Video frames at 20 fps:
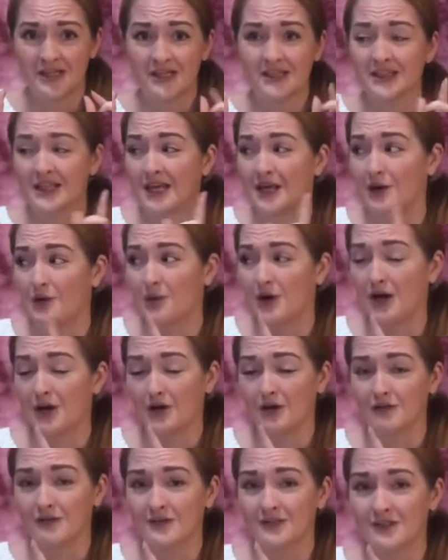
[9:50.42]
they had to walk
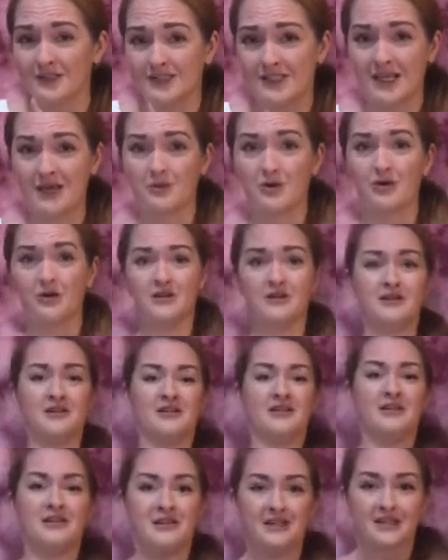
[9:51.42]
over to the table.
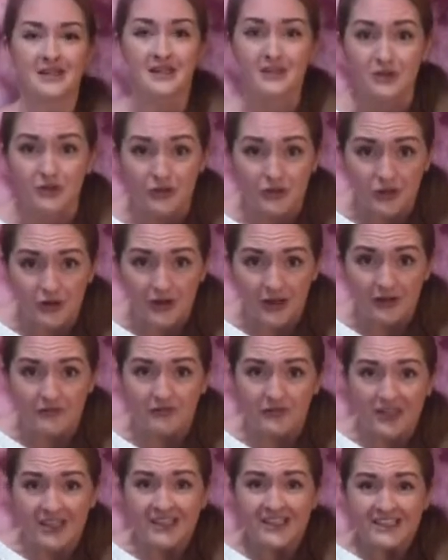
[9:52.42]
Get your little ant
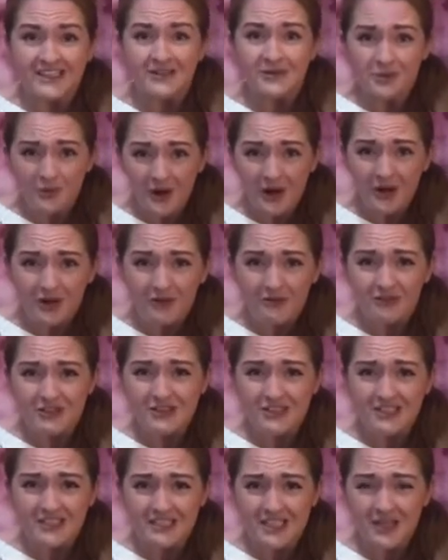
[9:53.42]
feet. Walk over to
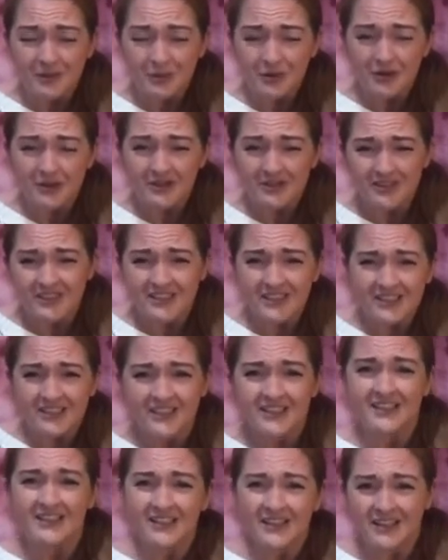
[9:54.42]
the table.
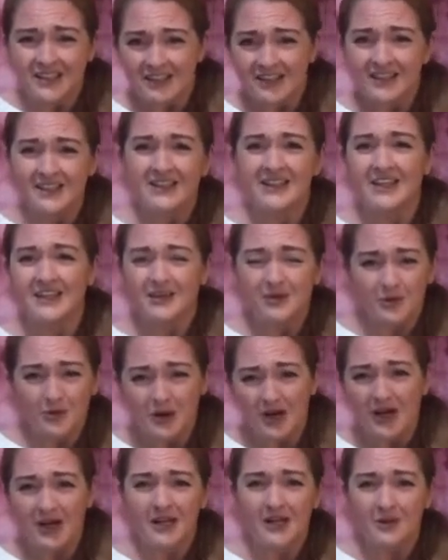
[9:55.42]
And they had to
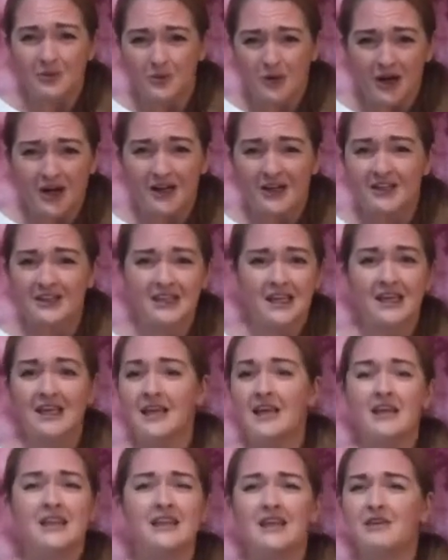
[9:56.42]
walk, and they
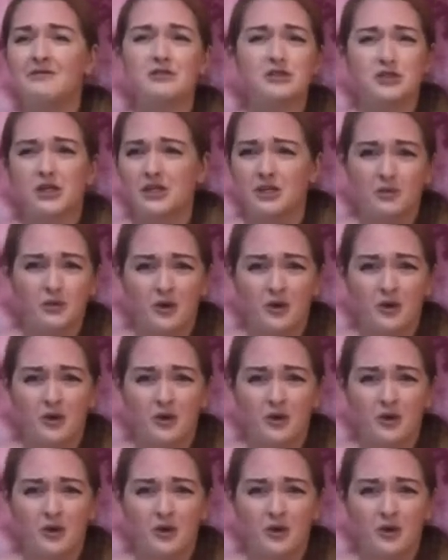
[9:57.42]
even tried to